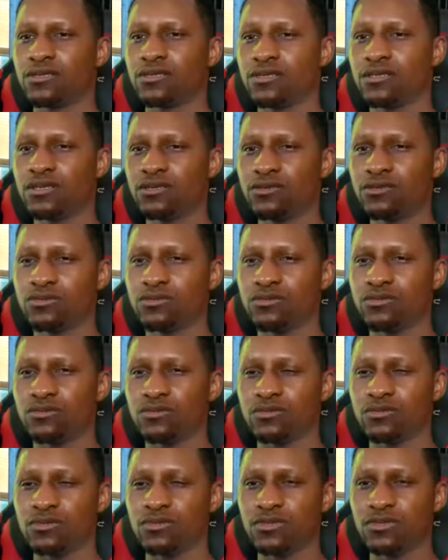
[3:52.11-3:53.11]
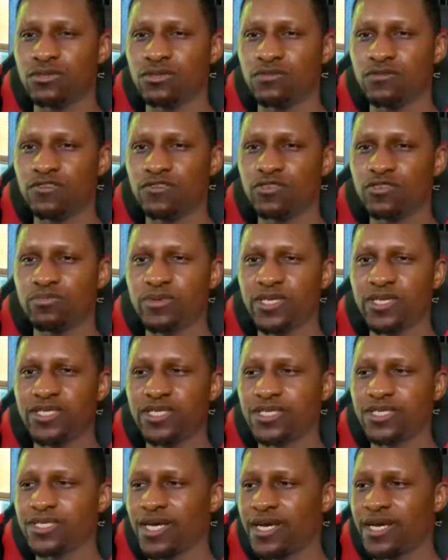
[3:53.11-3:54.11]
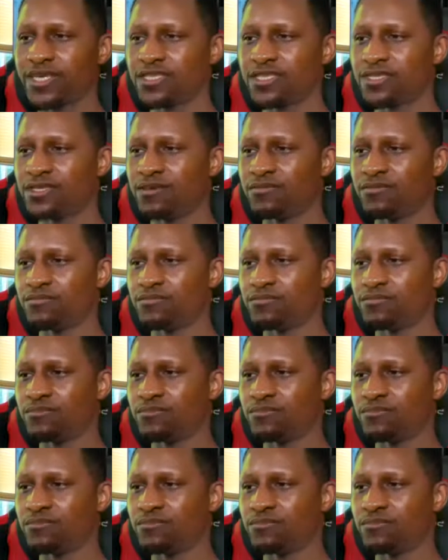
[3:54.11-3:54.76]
No, first place is actually